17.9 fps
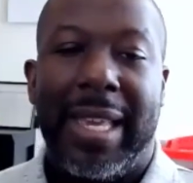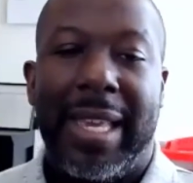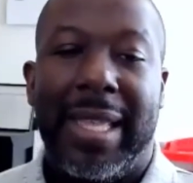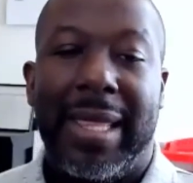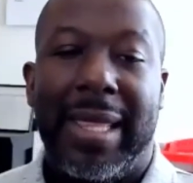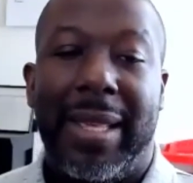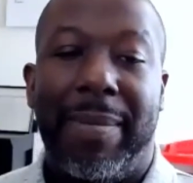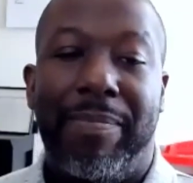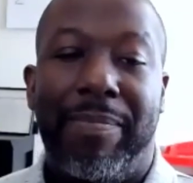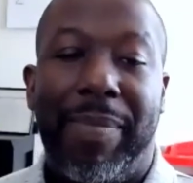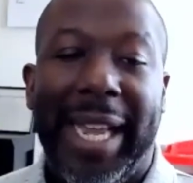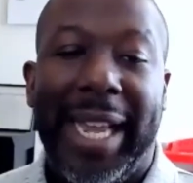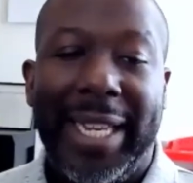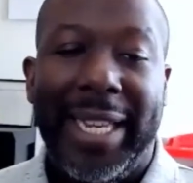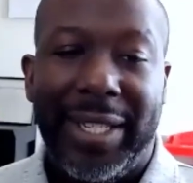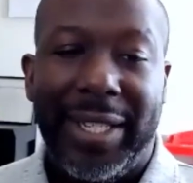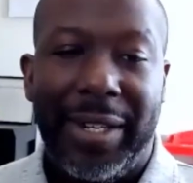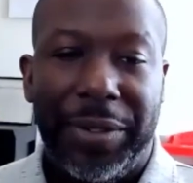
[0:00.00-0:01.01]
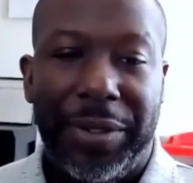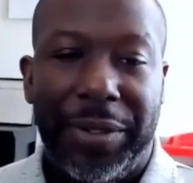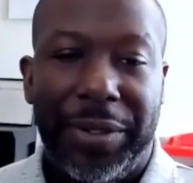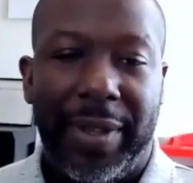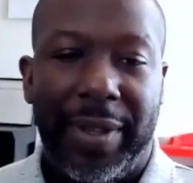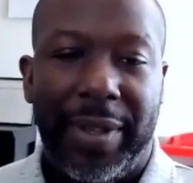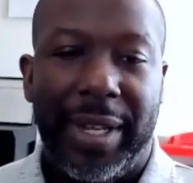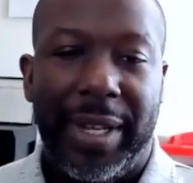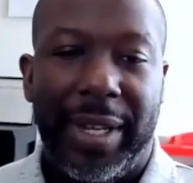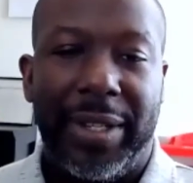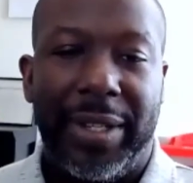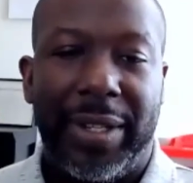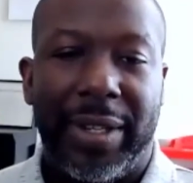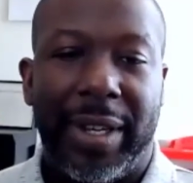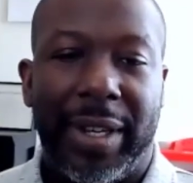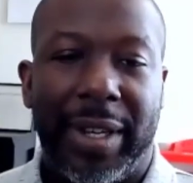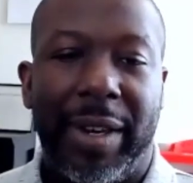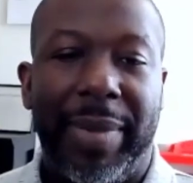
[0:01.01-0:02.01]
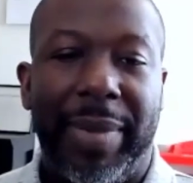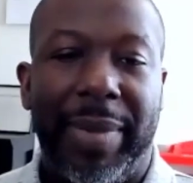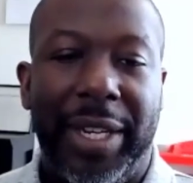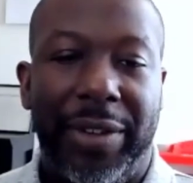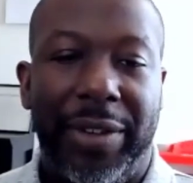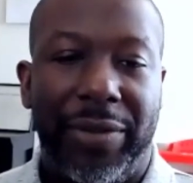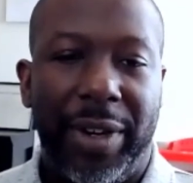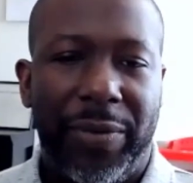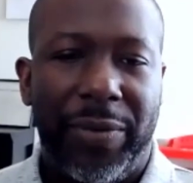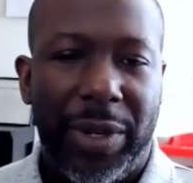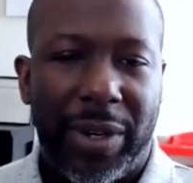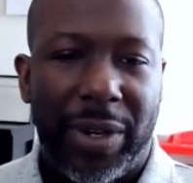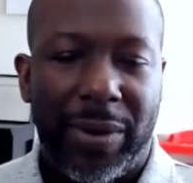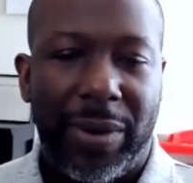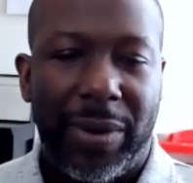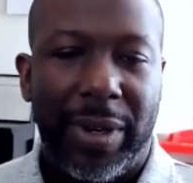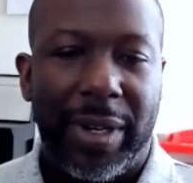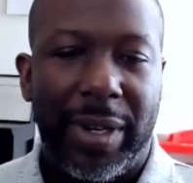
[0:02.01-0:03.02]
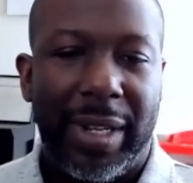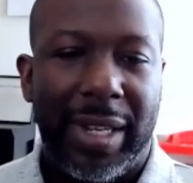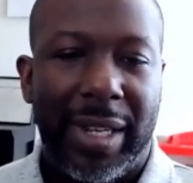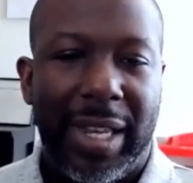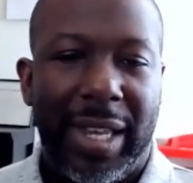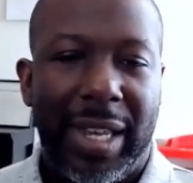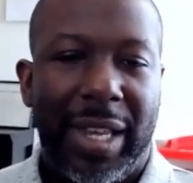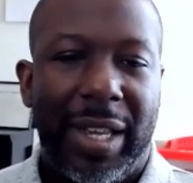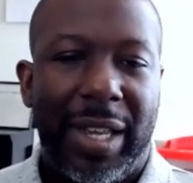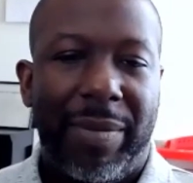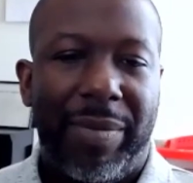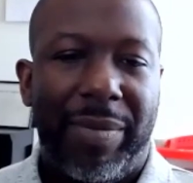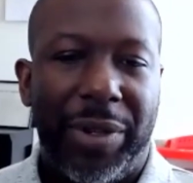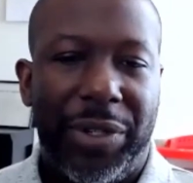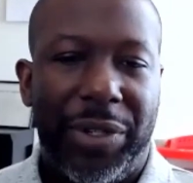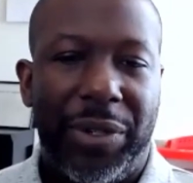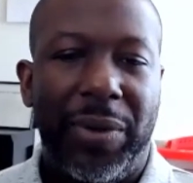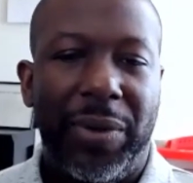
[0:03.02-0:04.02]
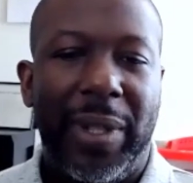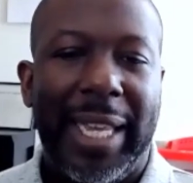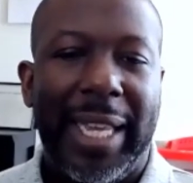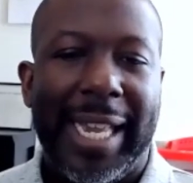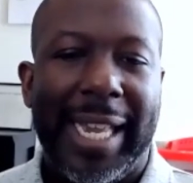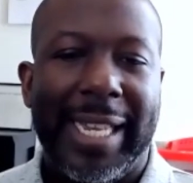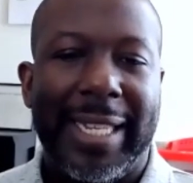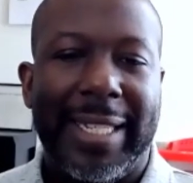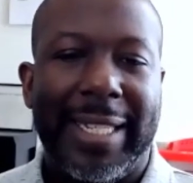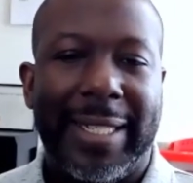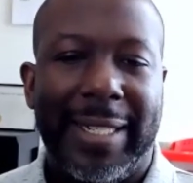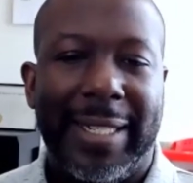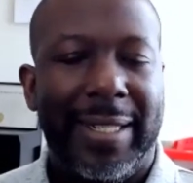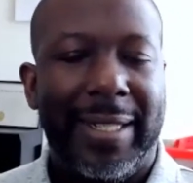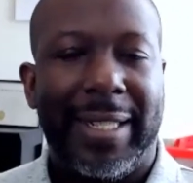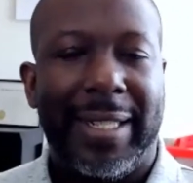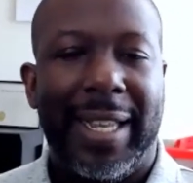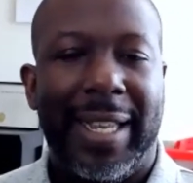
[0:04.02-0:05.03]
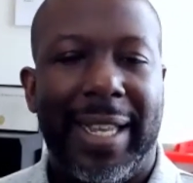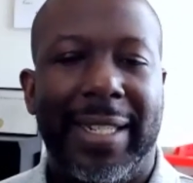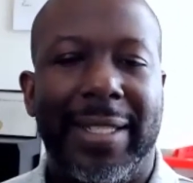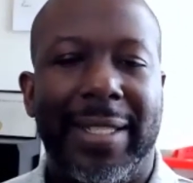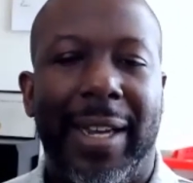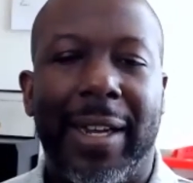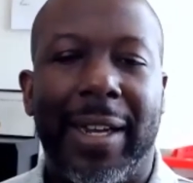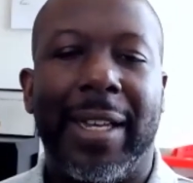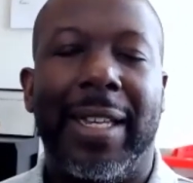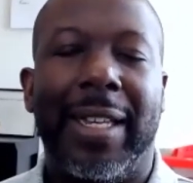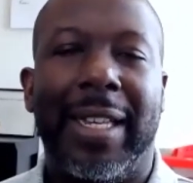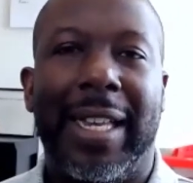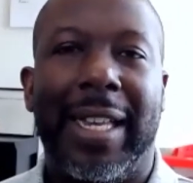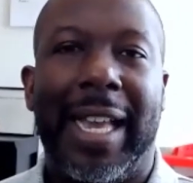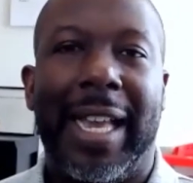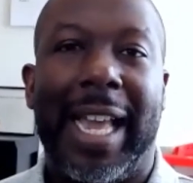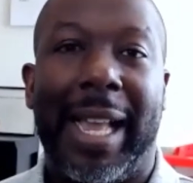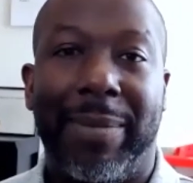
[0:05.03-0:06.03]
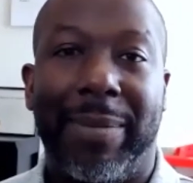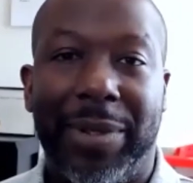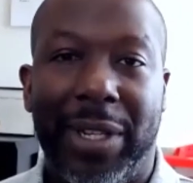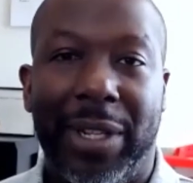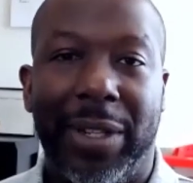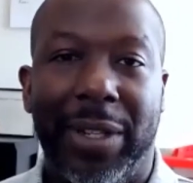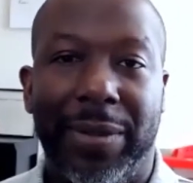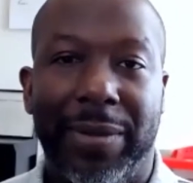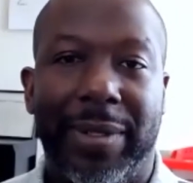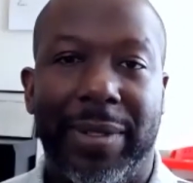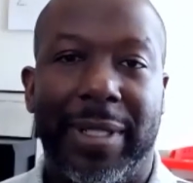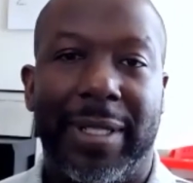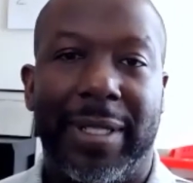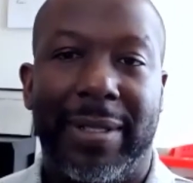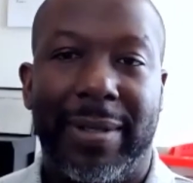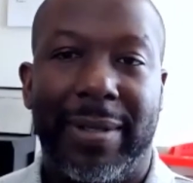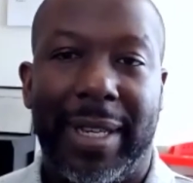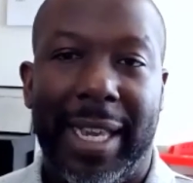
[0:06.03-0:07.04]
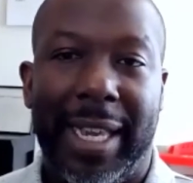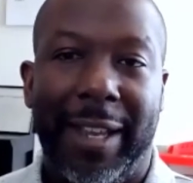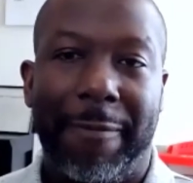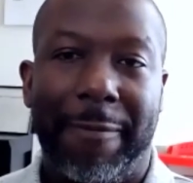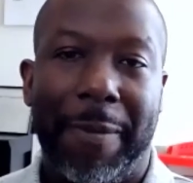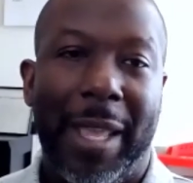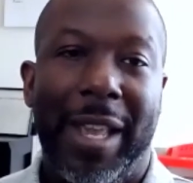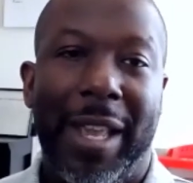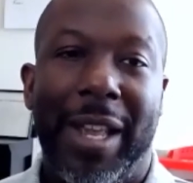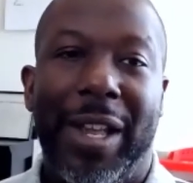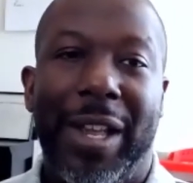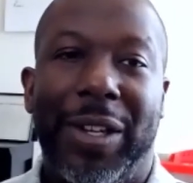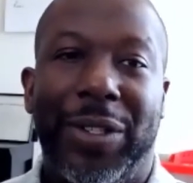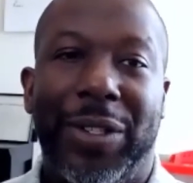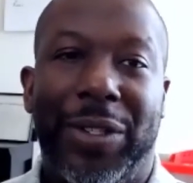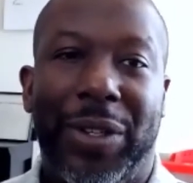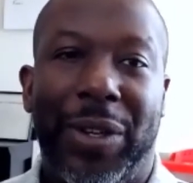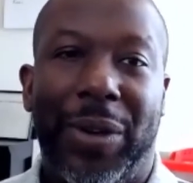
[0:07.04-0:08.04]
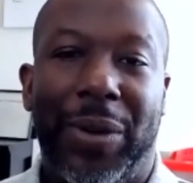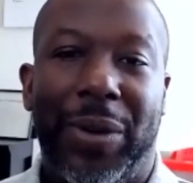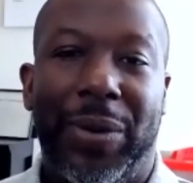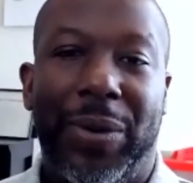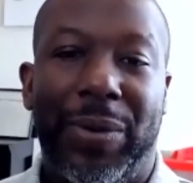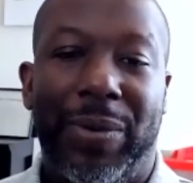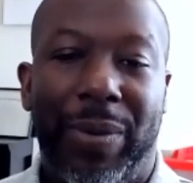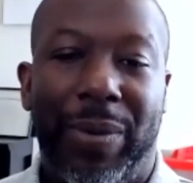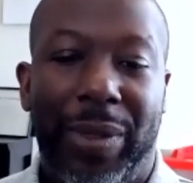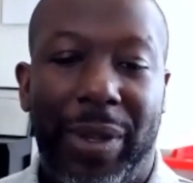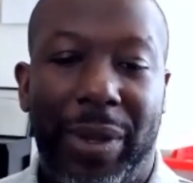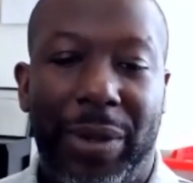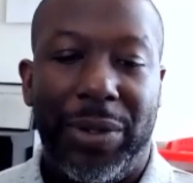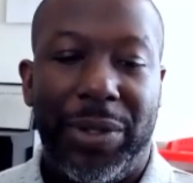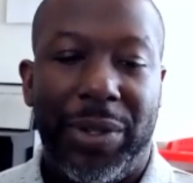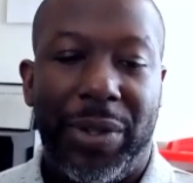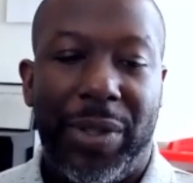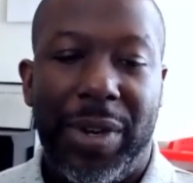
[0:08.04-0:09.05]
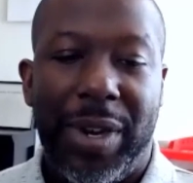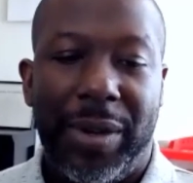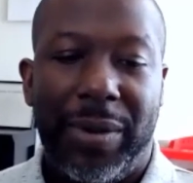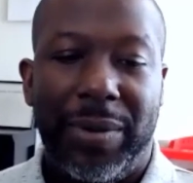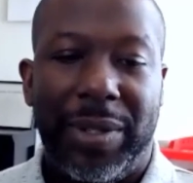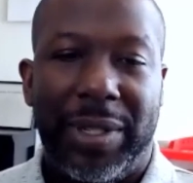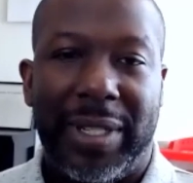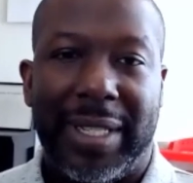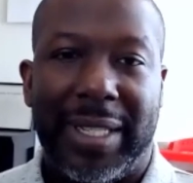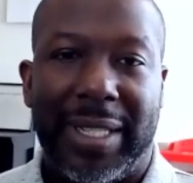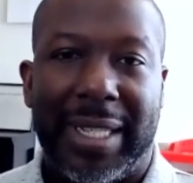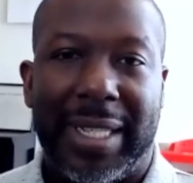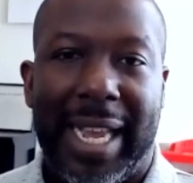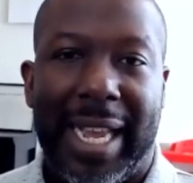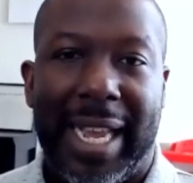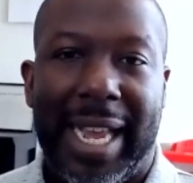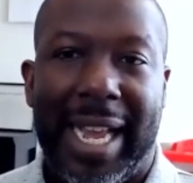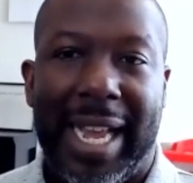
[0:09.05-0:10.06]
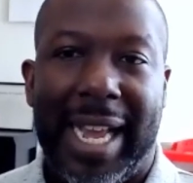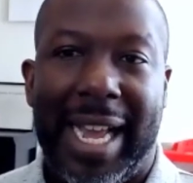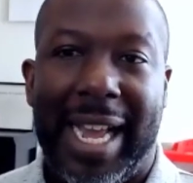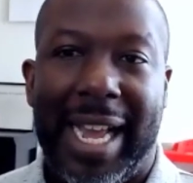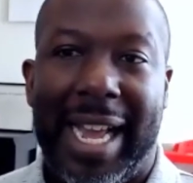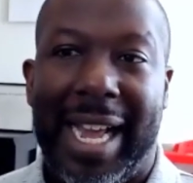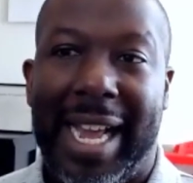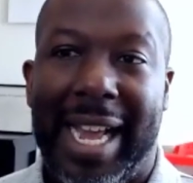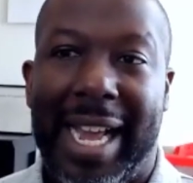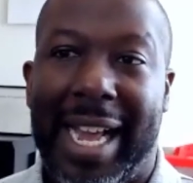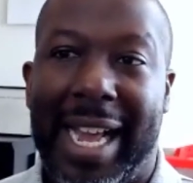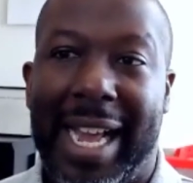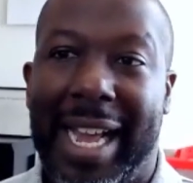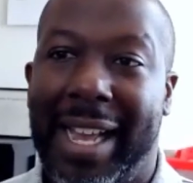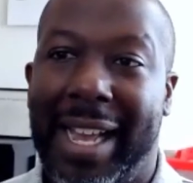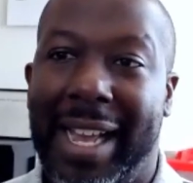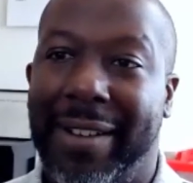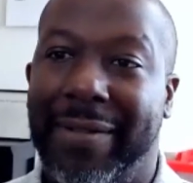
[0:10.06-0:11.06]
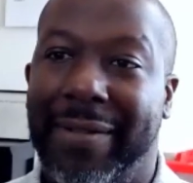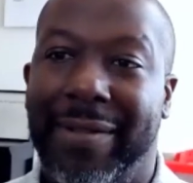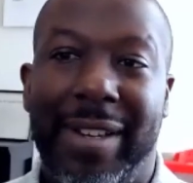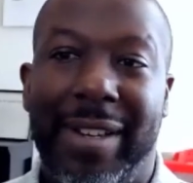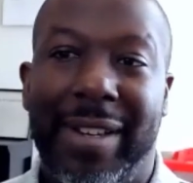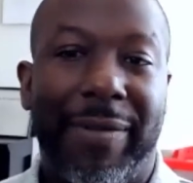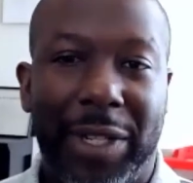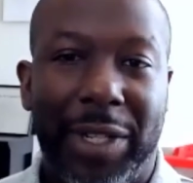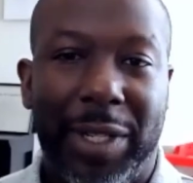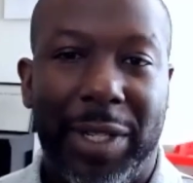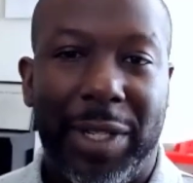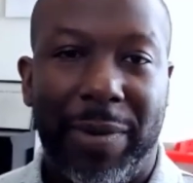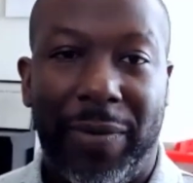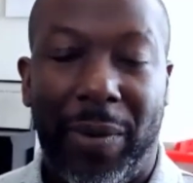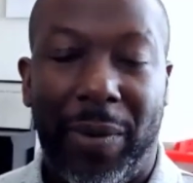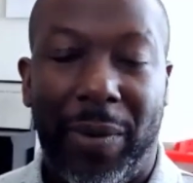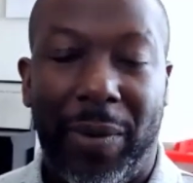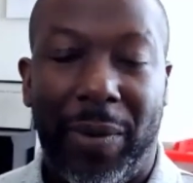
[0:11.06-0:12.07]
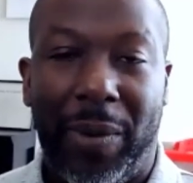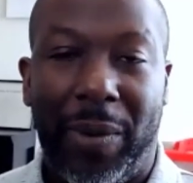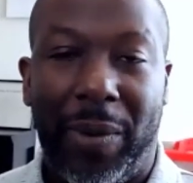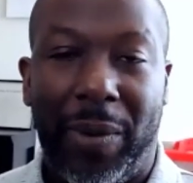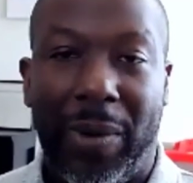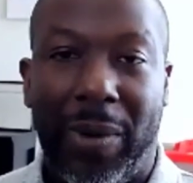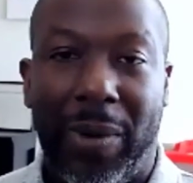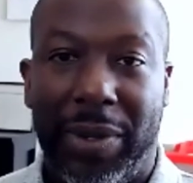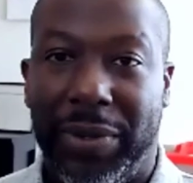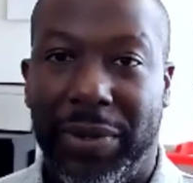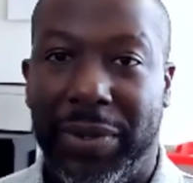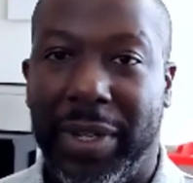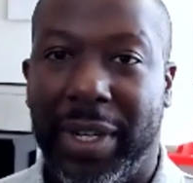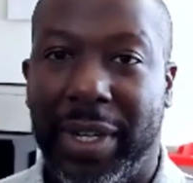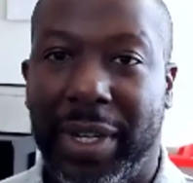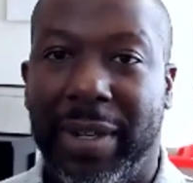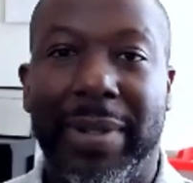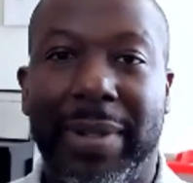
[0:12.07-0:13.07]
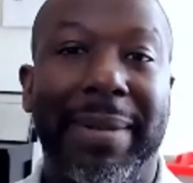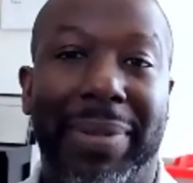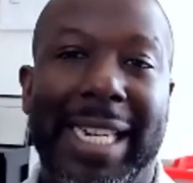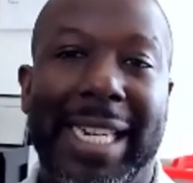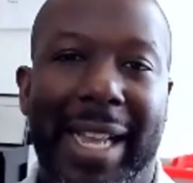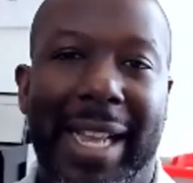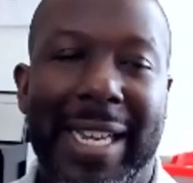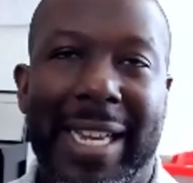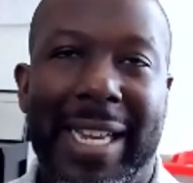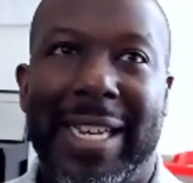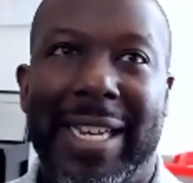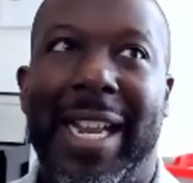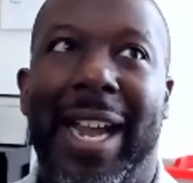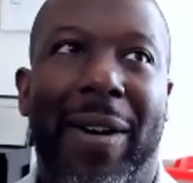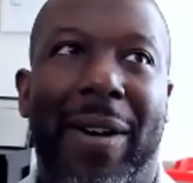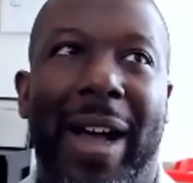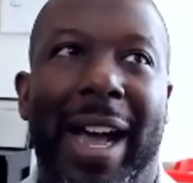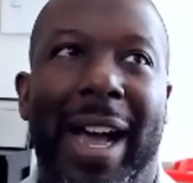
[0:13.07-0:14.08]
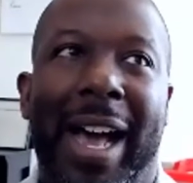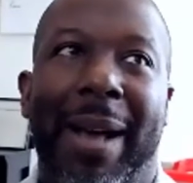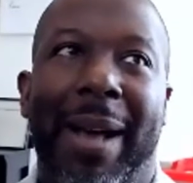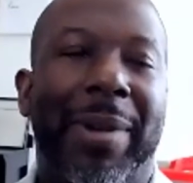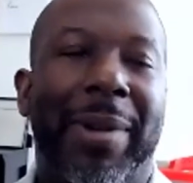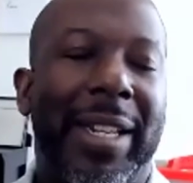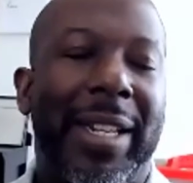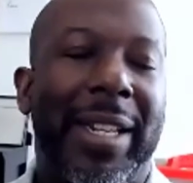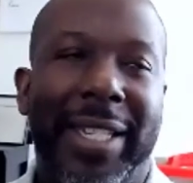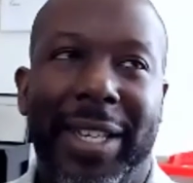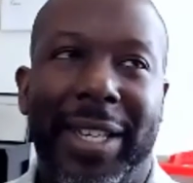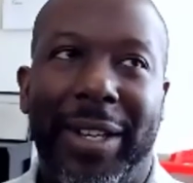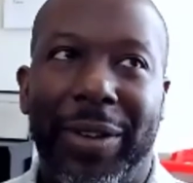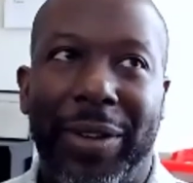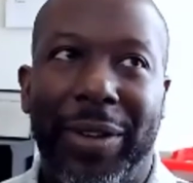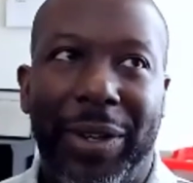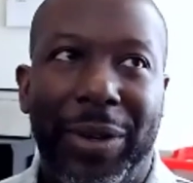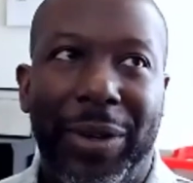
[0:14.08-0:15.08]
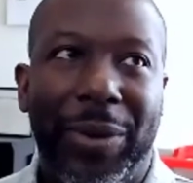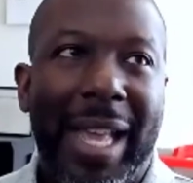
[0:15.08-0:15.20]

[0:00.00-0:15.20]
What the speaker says: The base notes of this are going to be driftwood accord, patchouli essence, and tonka absolute. Okay, so those are notes. I've never smelled this before. This was a complete blind buy. Now, I'm going to tell you,